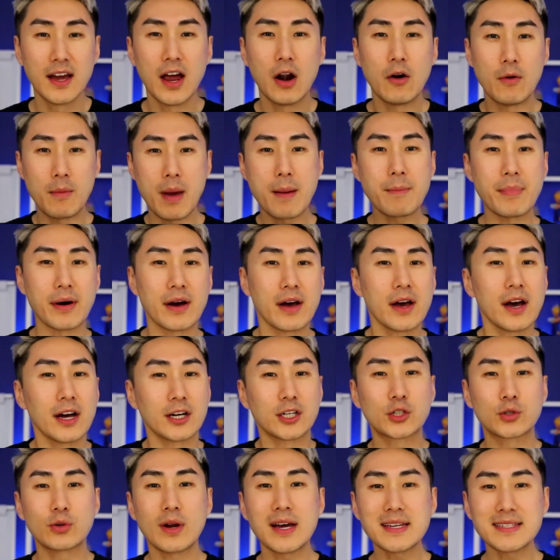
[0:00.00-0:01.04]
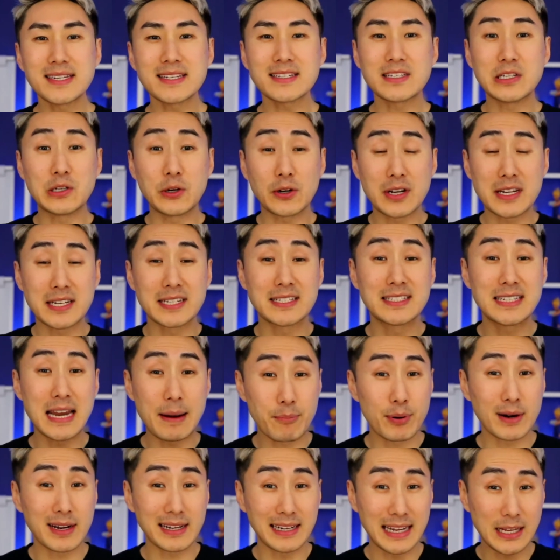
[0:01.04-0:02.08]
Remember, a trust is not a
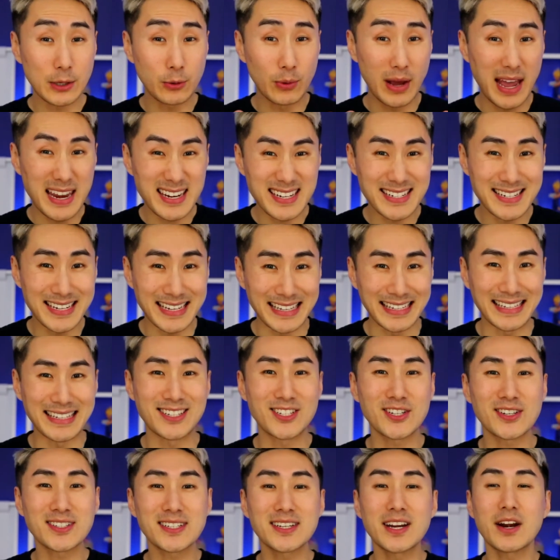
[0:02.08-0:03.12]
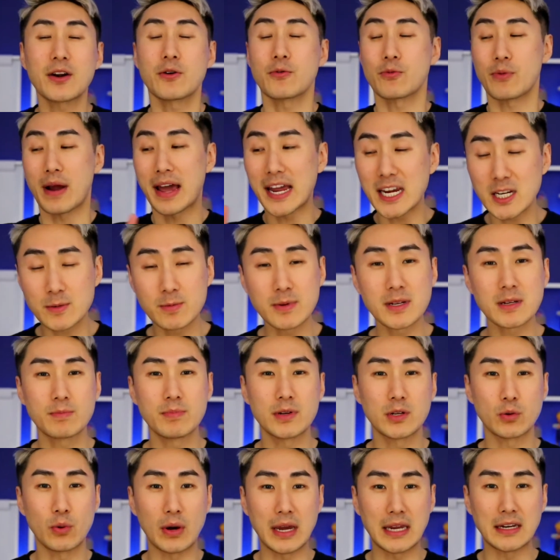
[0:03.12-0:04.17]
separate legal entity, it's just an arrangement
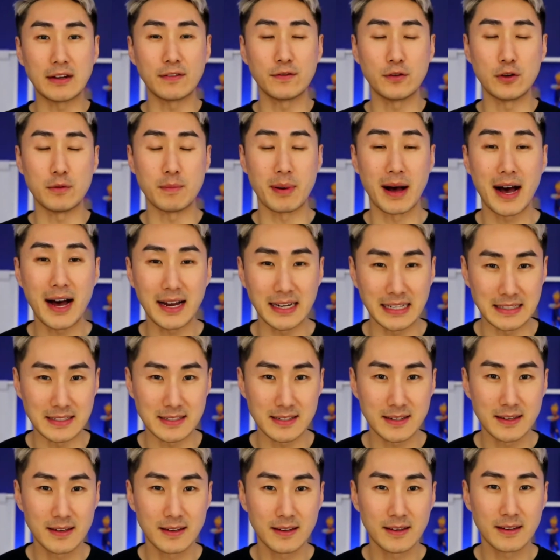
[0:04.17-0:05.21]
between a few parties.